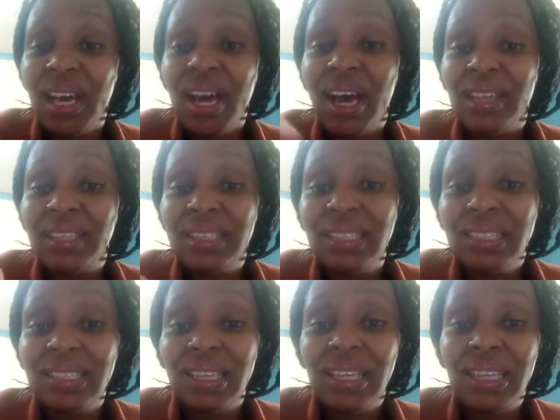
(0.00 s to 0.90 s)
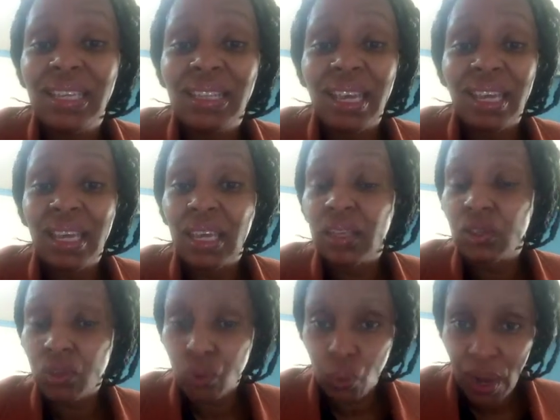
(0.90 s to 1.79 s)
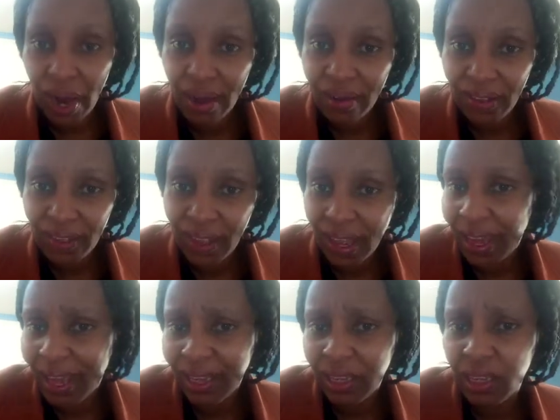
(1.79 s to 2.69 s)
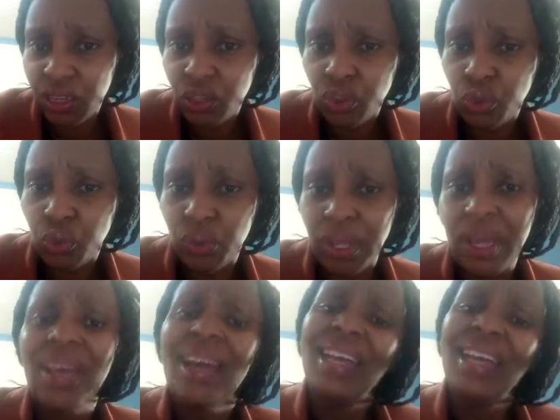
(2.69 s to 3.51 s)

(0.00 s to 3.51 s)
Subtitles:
assisting the guests to carry their luggage to there.